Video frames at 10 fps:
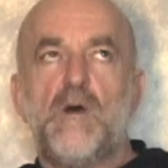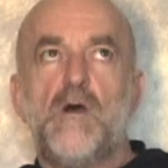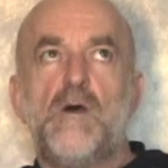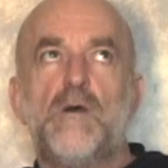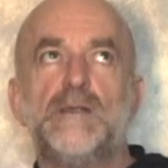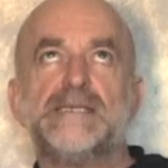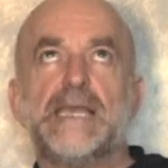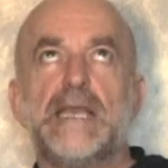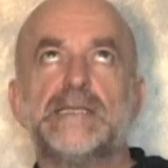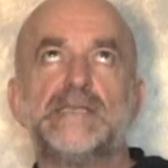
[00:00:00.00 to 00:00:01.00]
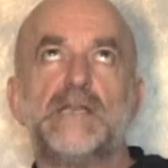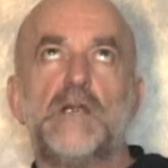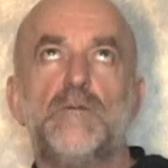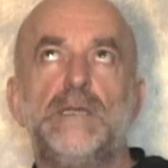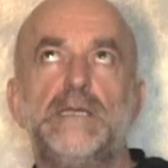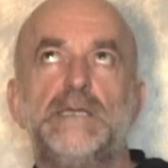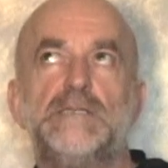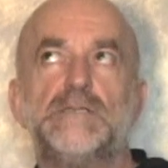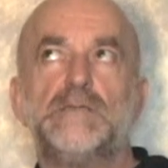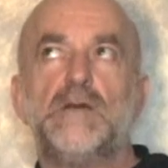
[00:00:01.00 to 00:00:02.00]
oh, it's against our
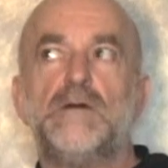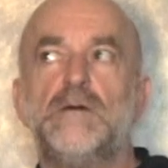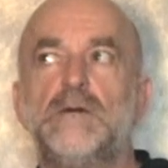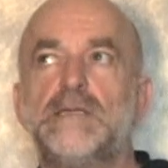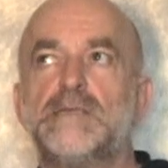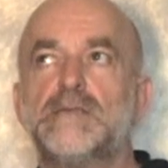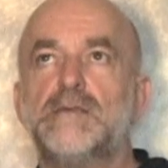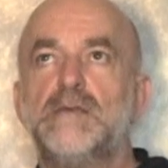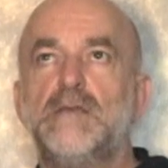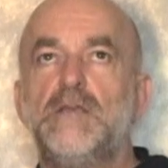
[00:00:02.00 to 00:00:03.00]
religion, oh, it's,